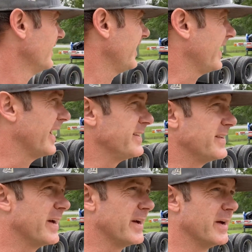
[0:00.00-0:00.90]
And
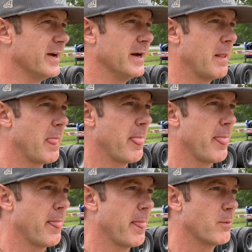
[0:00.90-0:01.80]

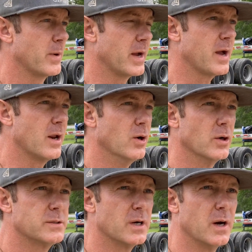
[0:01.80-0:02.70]
when I got
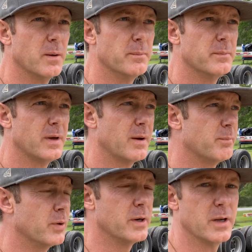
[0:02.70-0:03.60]
hooked up, I
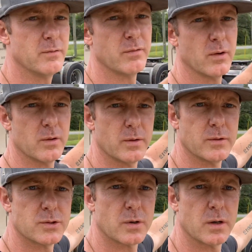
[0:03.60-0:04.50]
put an inverter in
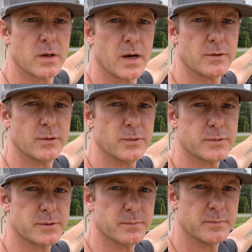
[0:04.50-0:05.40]
the truck. I'll do
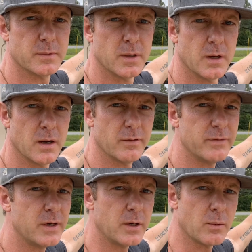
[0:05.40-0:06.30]
a
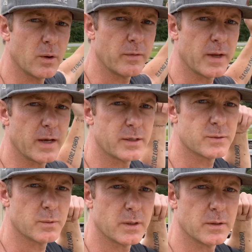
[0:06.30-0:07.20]
video on that as
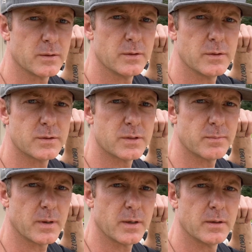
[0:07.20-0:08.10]
well. You see
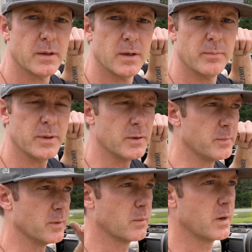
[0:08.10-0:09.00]
my
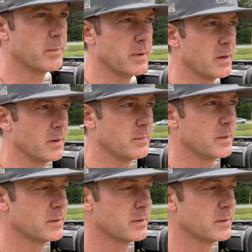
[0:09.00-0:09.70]
Peterbilt right behind me.